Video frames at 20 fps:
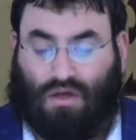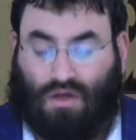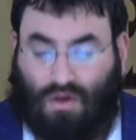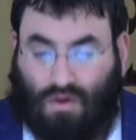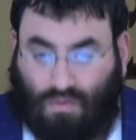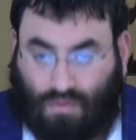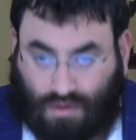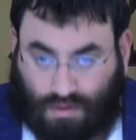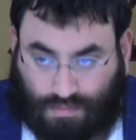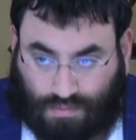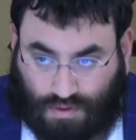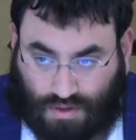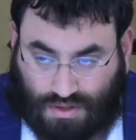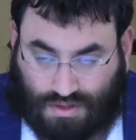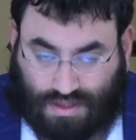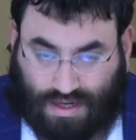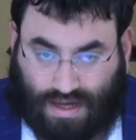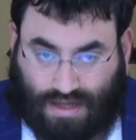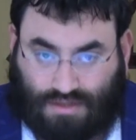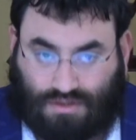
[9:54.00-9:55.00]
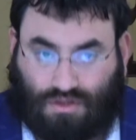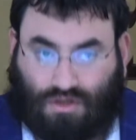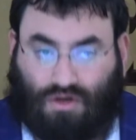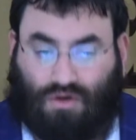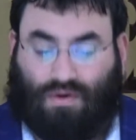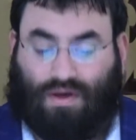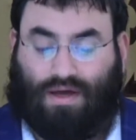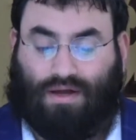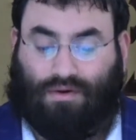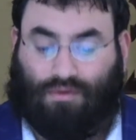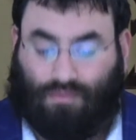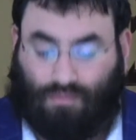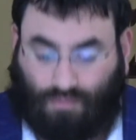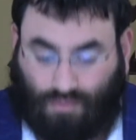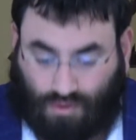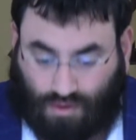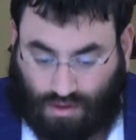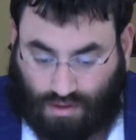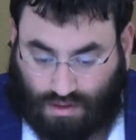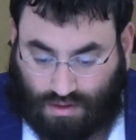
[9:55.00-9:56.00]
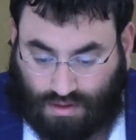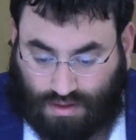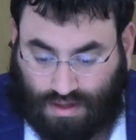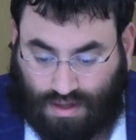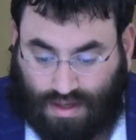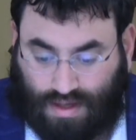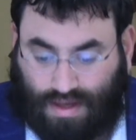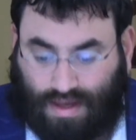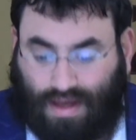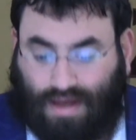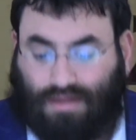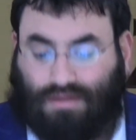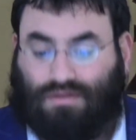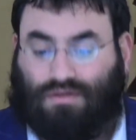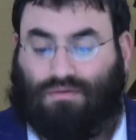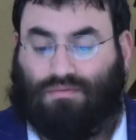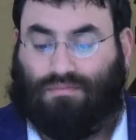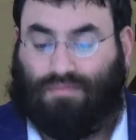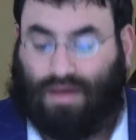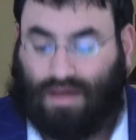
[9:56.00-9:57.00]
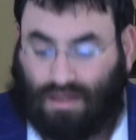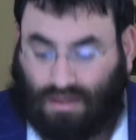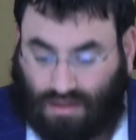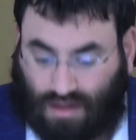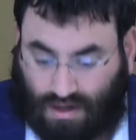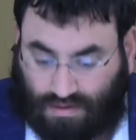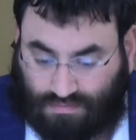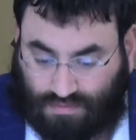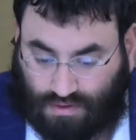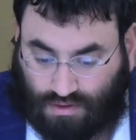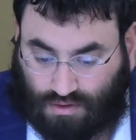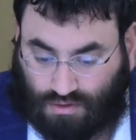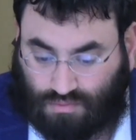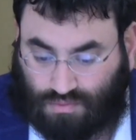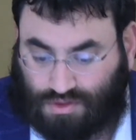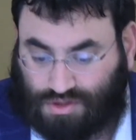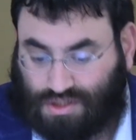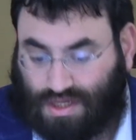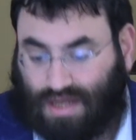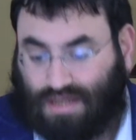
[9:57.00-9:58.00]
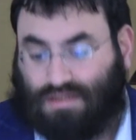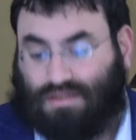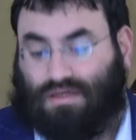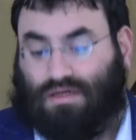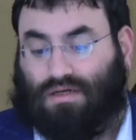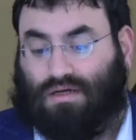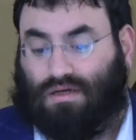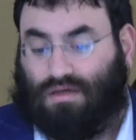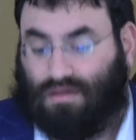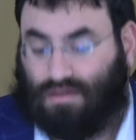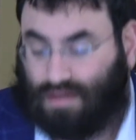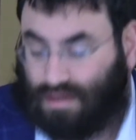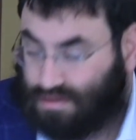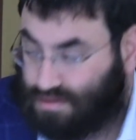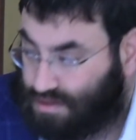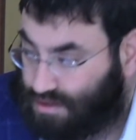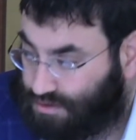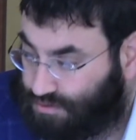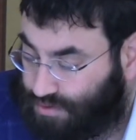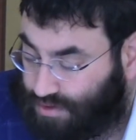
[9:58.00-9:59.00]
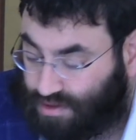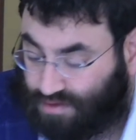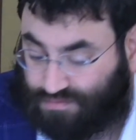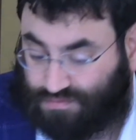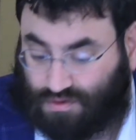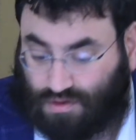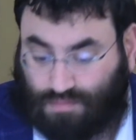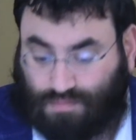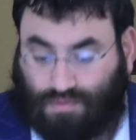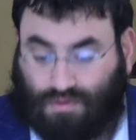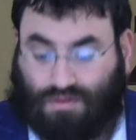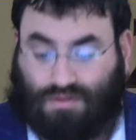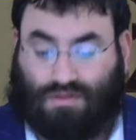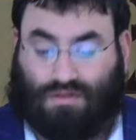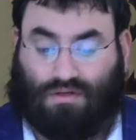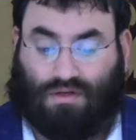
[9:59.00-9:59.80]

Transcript: When a person has to go ahead and work and to make a livelihood, which that's a yerida for the person.